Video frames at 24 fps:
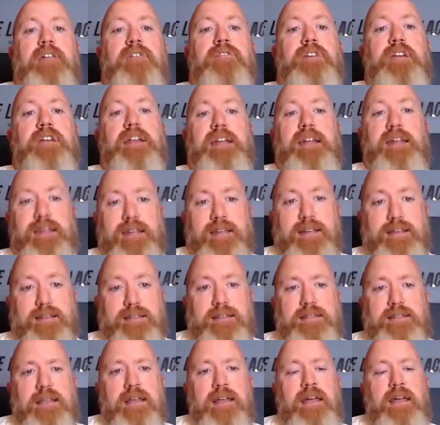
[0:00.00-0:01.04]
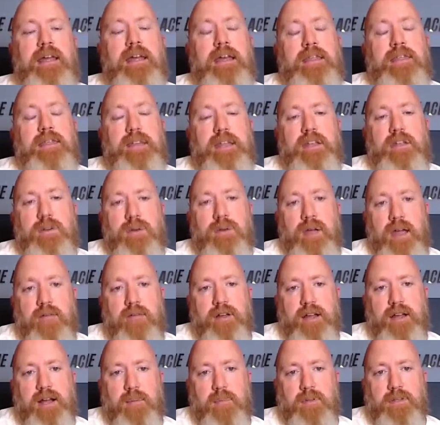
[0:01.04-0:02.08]
If it is, then you
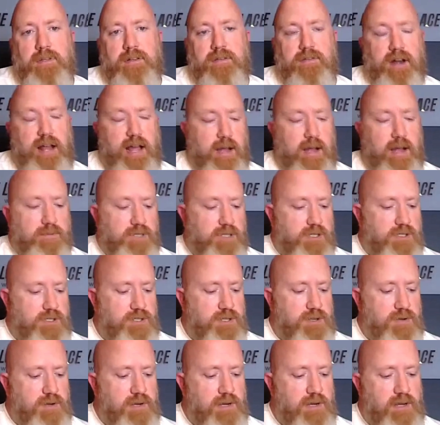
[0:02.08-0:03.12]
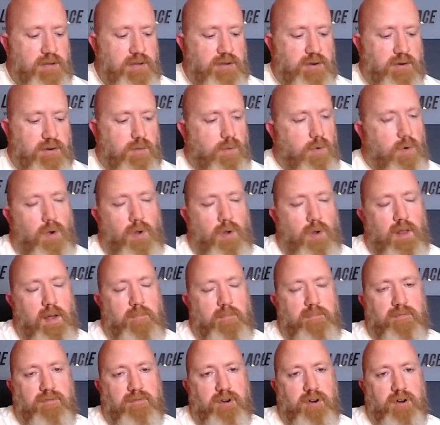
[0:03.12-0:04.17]
have a couple different options. You can either roll
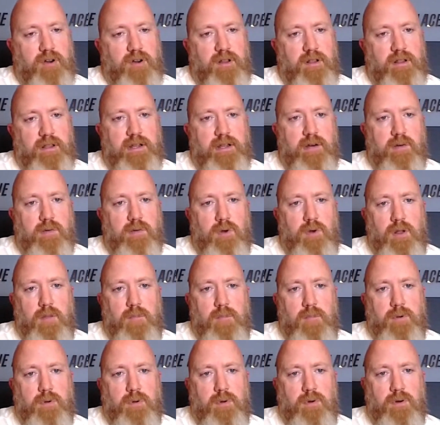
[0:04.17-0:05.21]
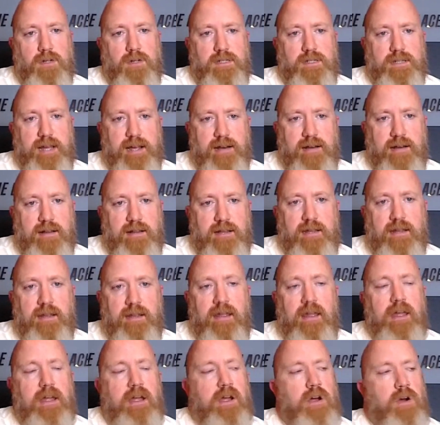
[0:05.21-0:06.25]
up vertically or roll up horizontally.
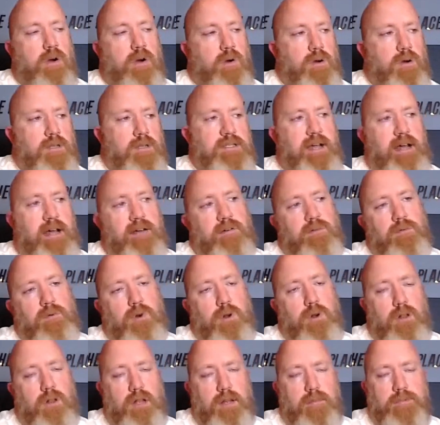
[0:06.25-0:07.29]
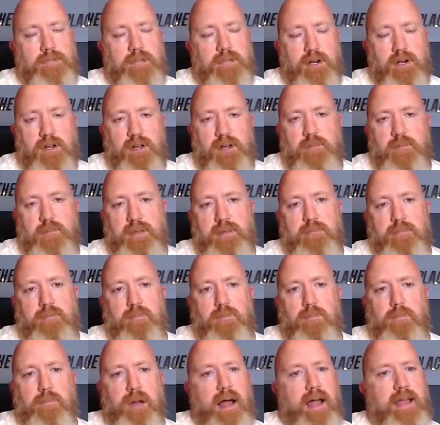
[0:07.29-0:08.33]
Horizontal roll-ups are going to be
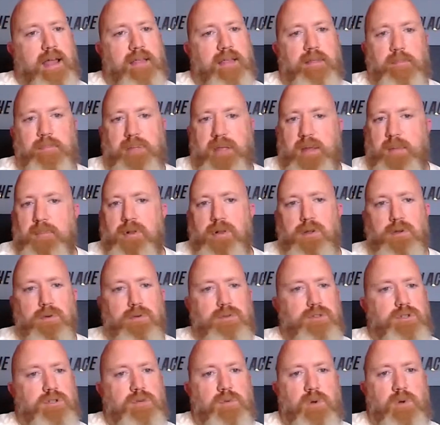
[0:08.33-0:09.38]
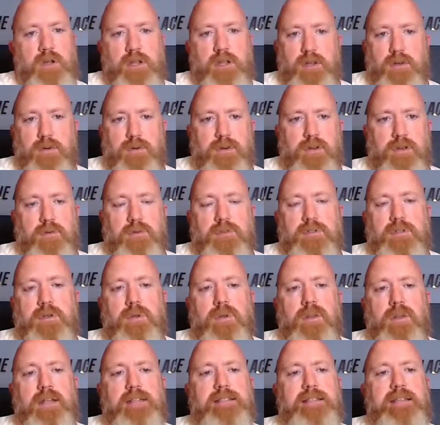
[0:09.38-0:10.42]
buying the people who do what you do.
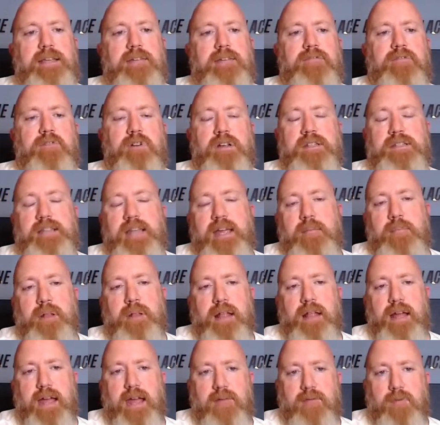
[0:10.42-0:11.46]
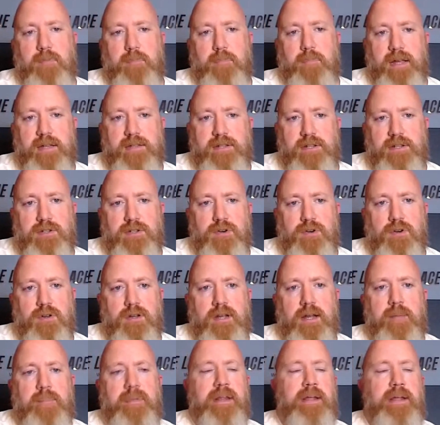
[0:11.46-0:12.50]
So let's say, for example, I have a pest
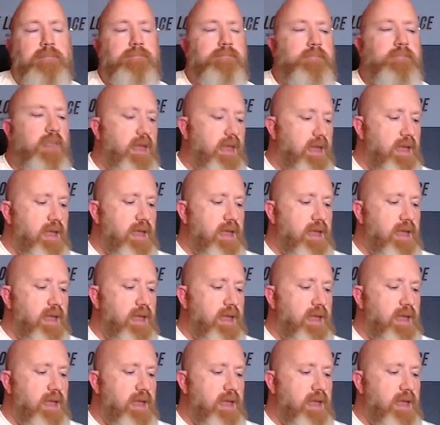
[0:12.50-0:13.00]
control company.